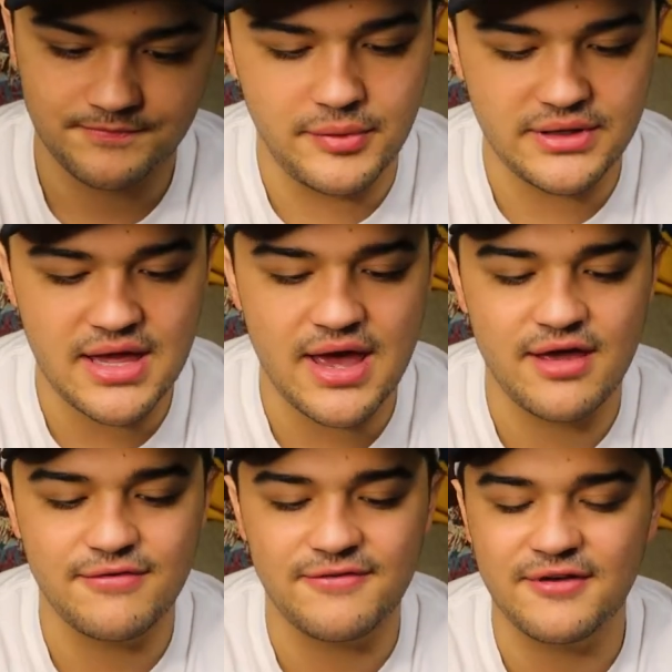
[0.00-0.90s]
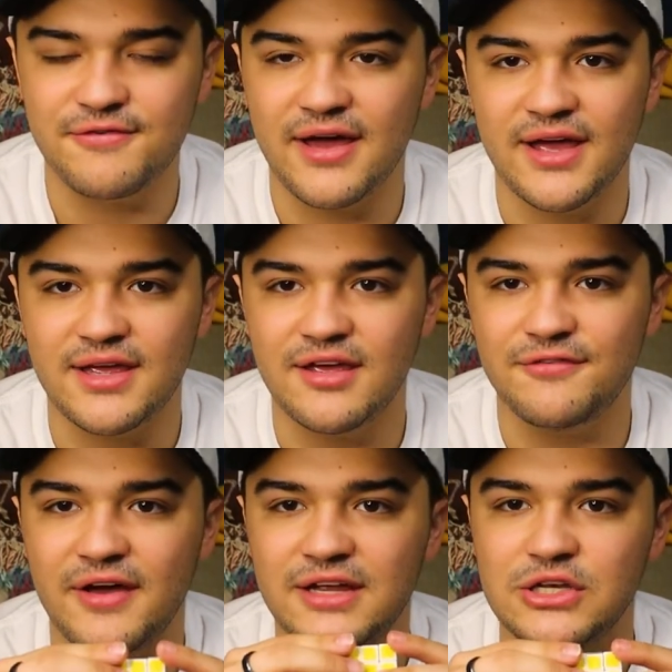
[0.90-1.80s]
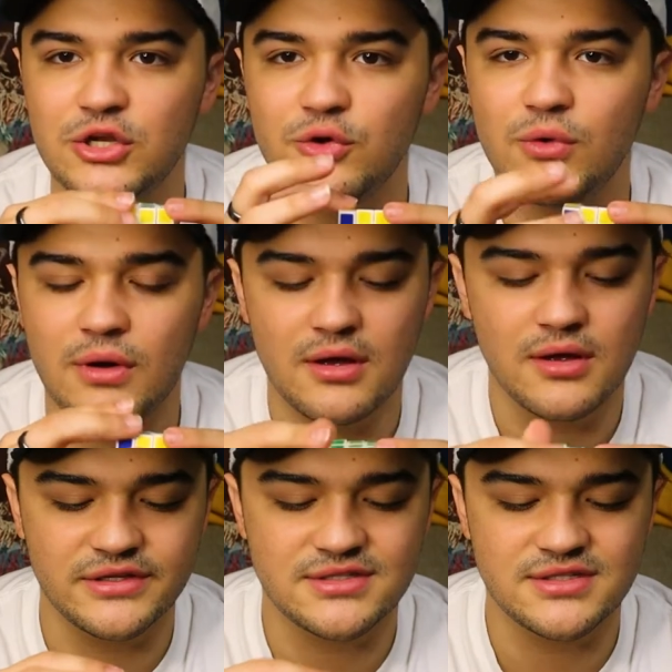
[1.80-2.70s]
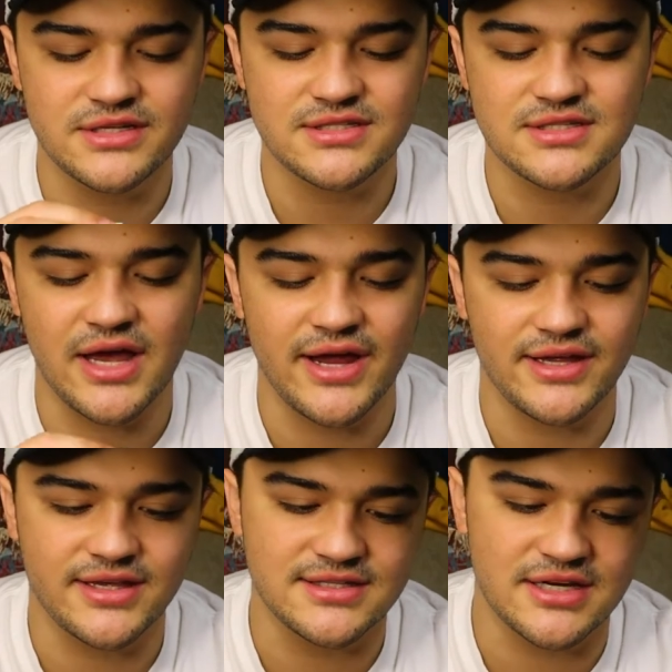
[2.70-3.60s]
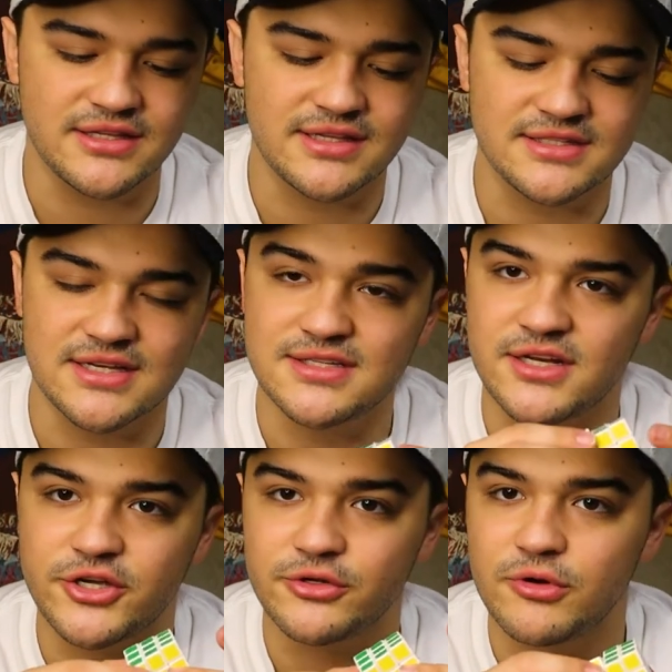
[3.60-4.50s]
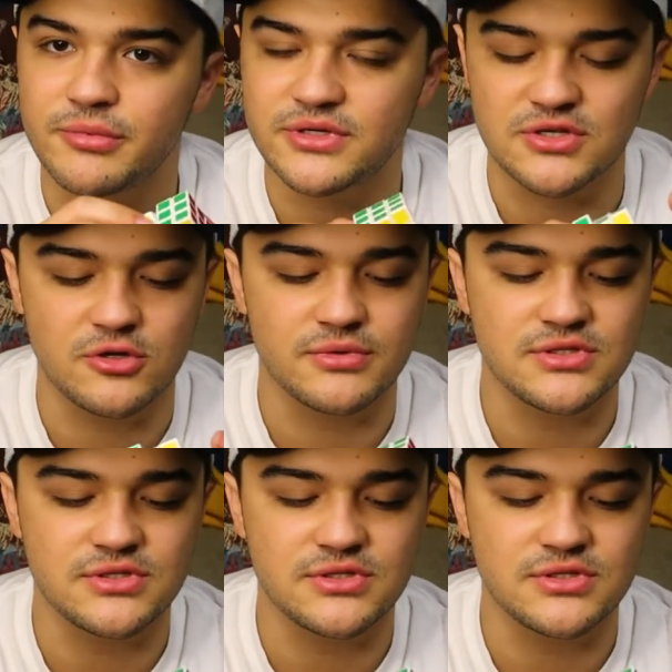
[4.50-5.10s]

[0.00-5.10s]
But yeah, if I knew this, I can tell that this isn't a good Rubik's Cube.